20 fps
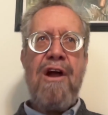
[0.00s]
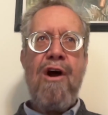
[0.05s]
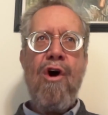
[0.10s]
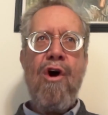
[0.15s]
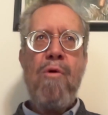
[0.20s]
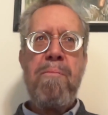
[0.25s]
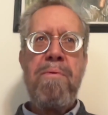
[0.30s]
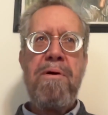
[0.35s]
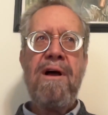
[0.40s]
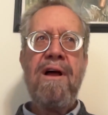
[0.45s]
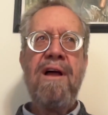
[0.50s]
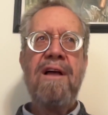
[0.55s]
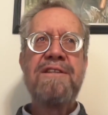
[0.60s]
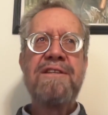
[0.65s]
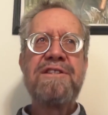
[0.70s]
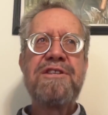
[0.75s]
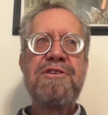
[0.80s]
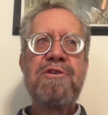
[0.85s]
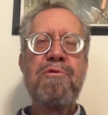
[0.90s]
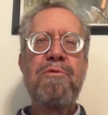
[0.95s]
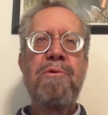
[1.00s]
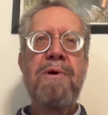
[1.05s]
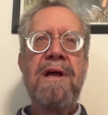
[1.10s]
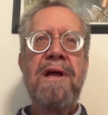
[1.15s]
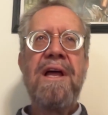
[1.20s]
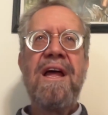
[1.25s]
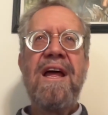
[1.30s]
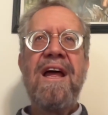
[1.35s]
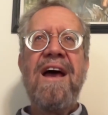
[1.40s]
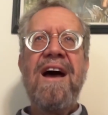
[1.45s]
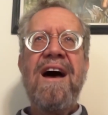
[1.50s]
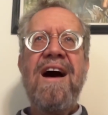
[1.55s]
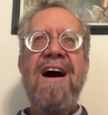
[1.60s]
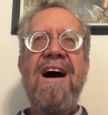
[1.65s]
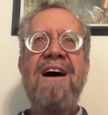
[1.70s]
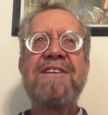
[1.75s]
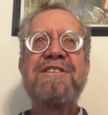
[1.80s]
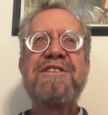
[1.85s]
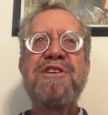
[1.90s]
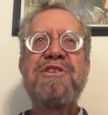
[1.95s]
hope to
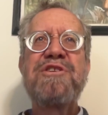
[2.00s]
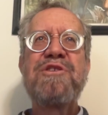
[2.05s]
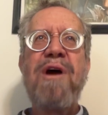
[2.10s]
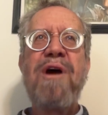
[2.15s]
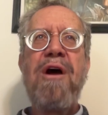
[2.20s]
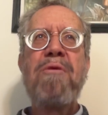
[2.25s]
do.